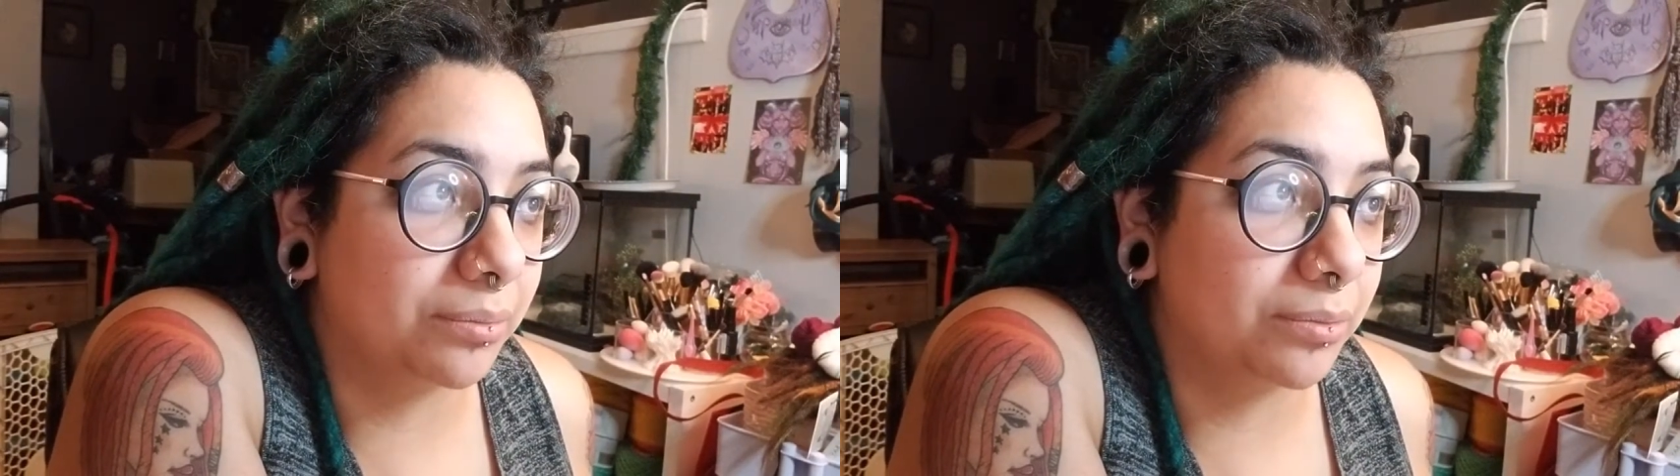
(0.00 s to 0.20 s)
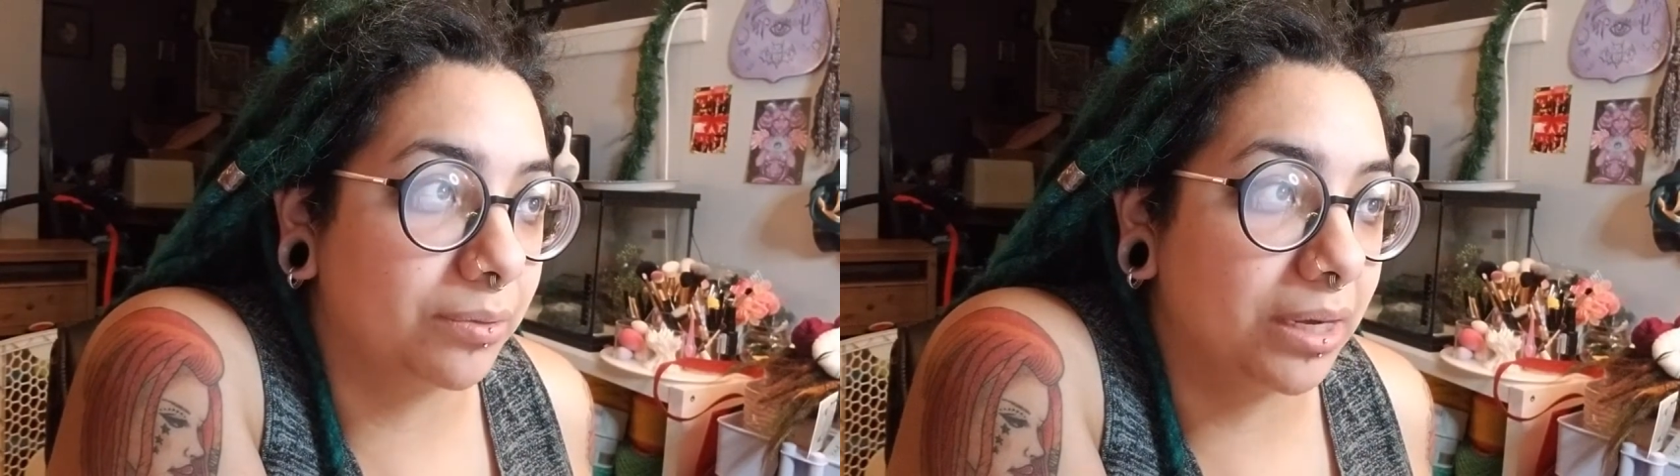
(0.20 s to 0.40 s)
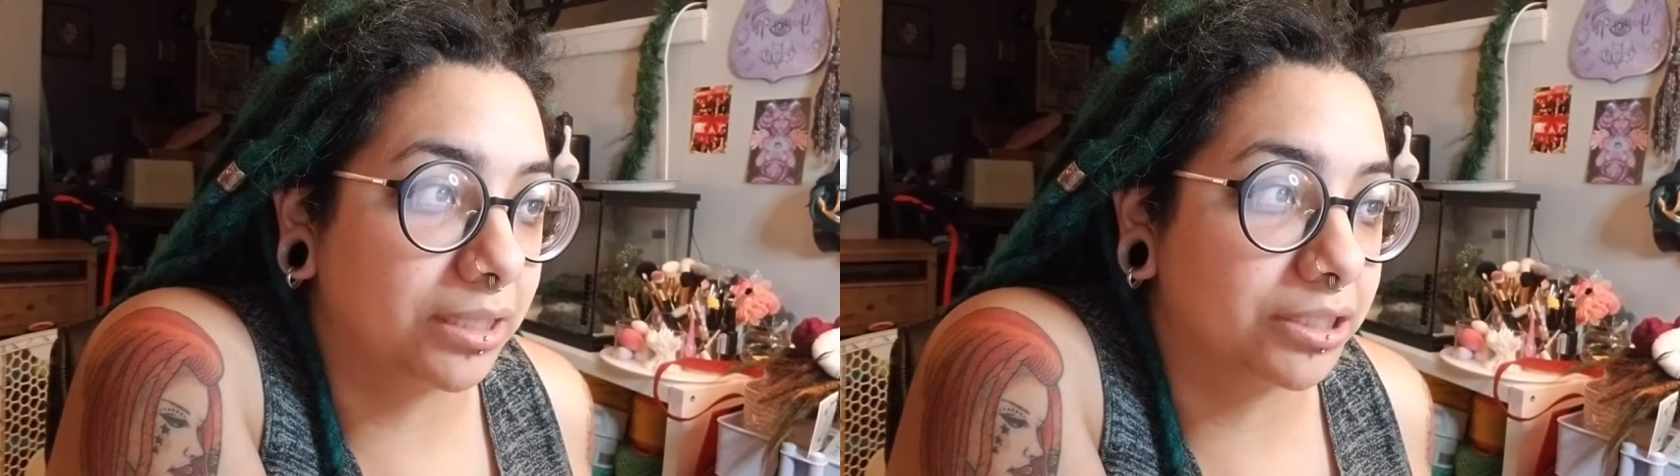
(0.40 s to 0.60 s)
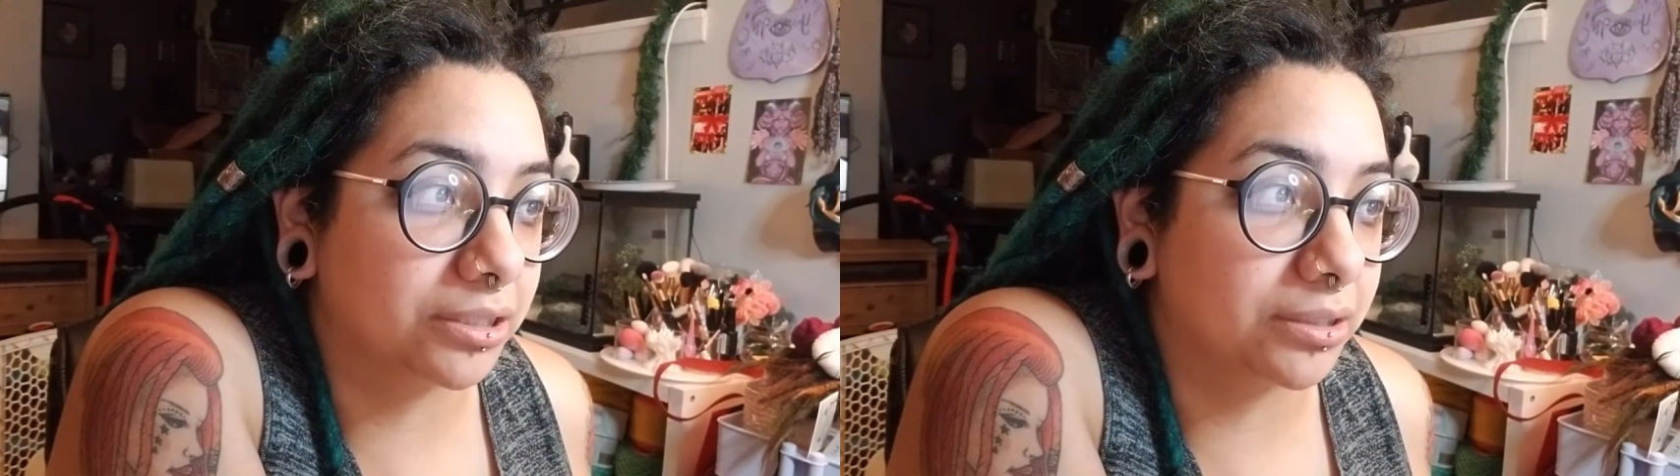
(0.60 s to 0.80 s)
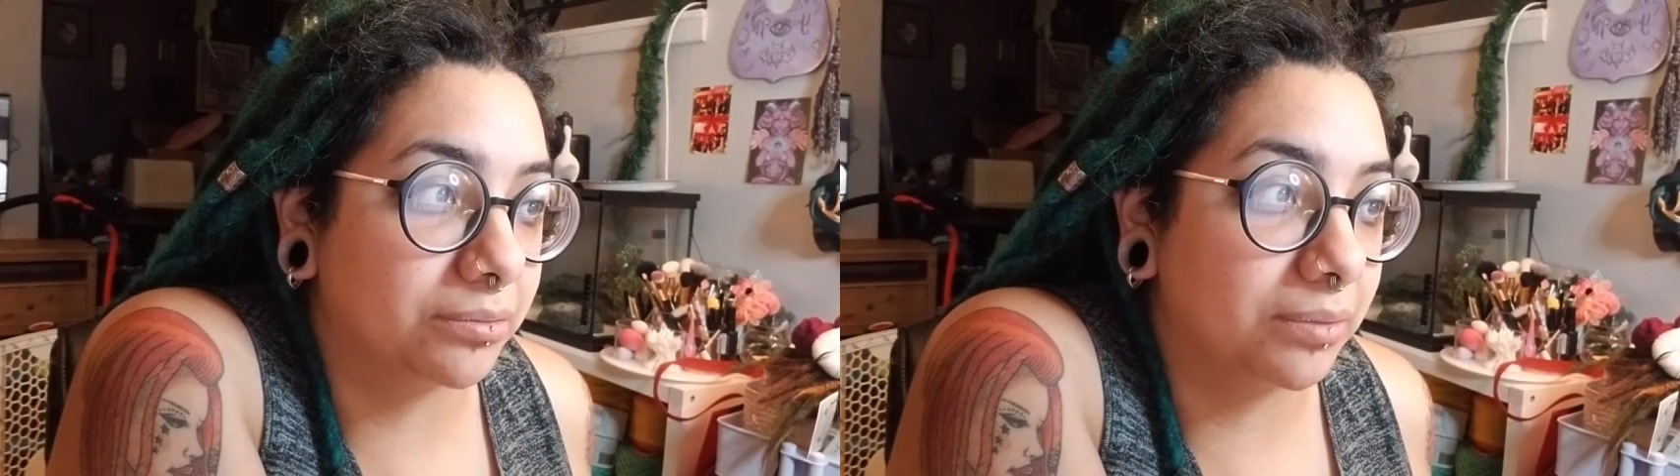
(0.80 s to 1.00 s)
will
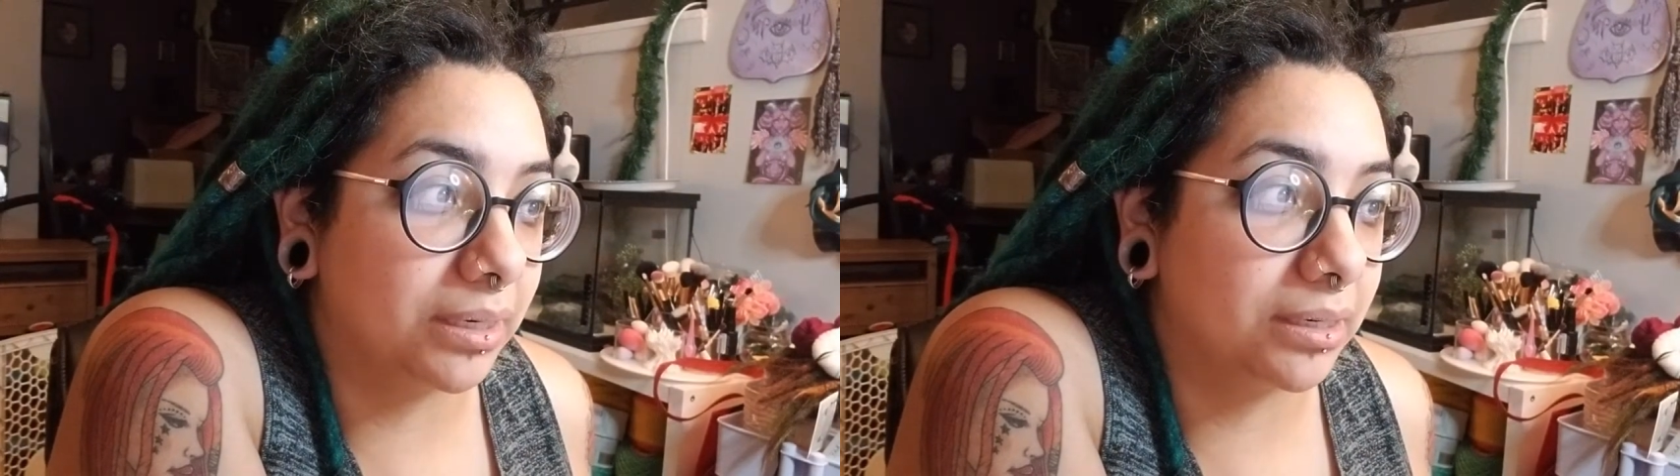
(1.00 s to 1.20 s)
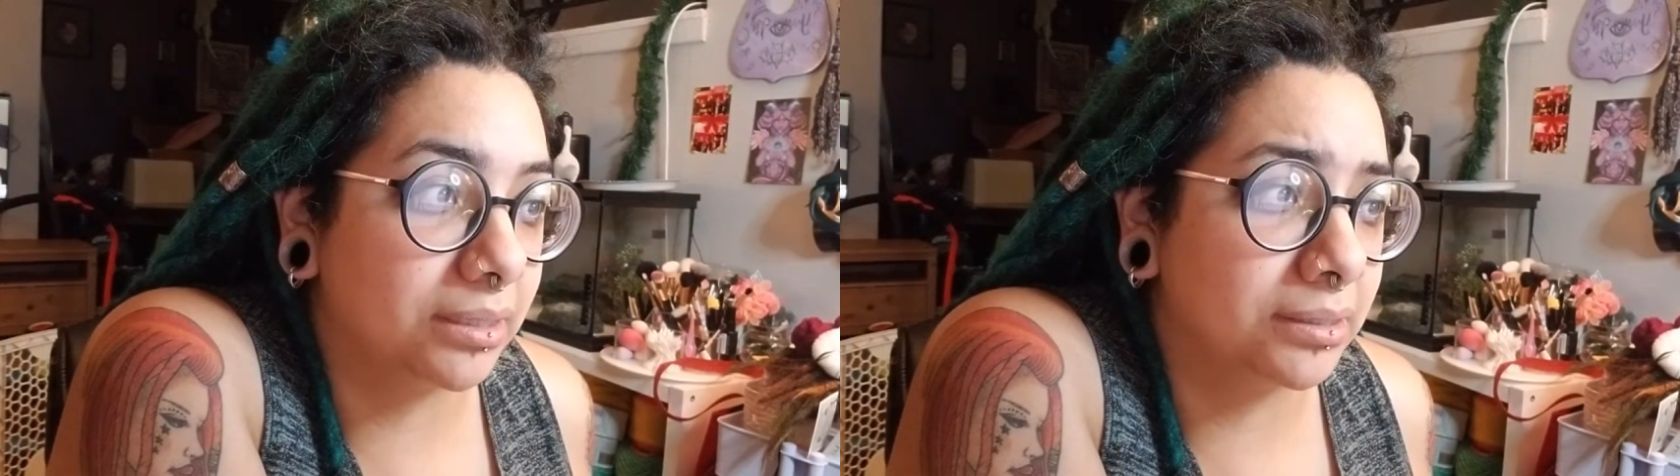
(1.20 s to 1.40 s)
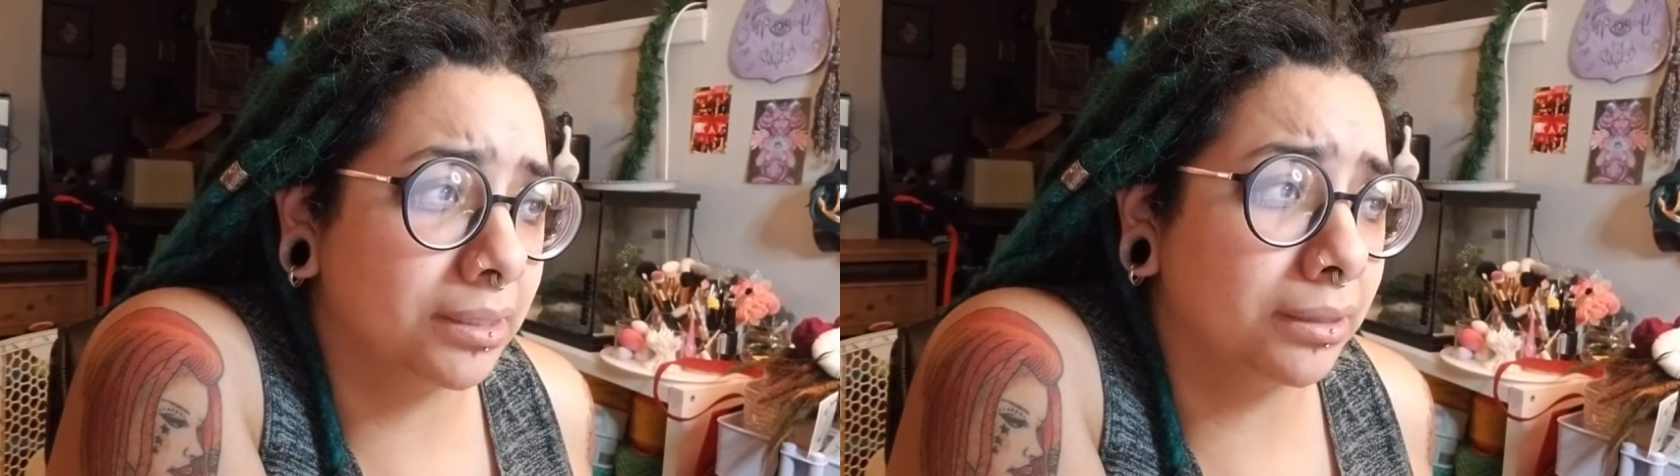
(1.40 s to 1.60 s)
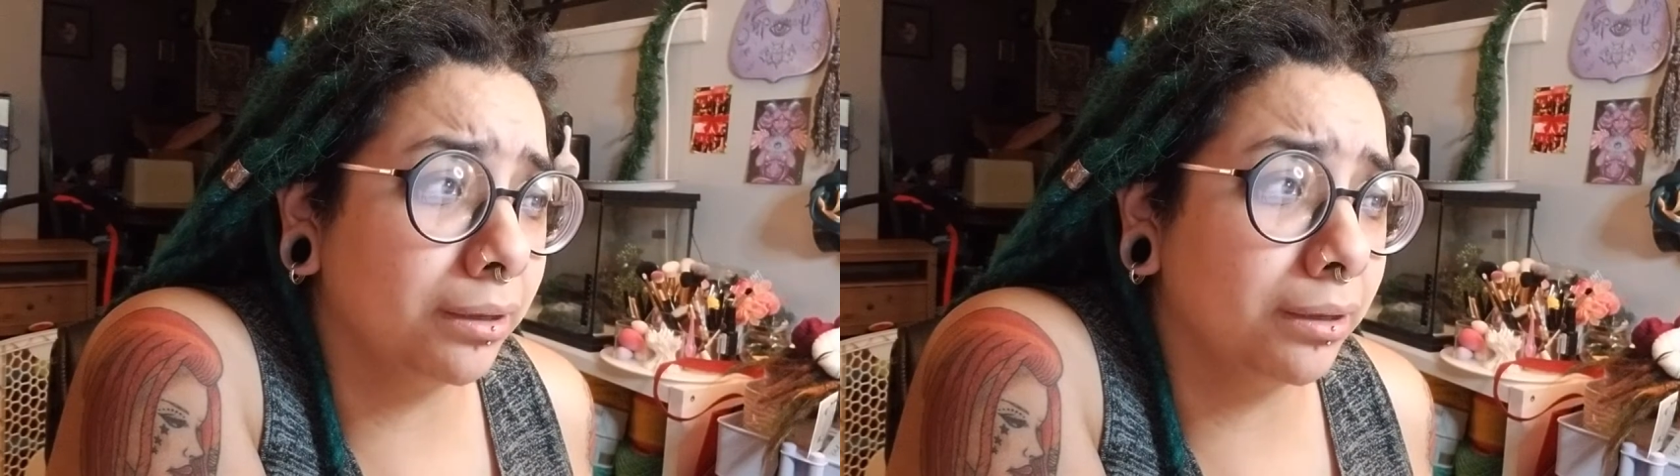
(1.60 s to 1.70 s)
actually wear and say,